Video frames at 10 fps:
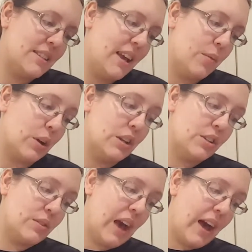And we're going to
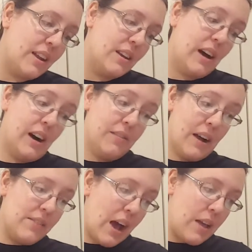do that
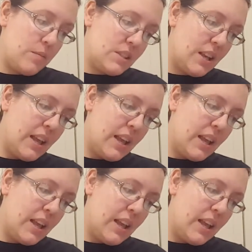5 times.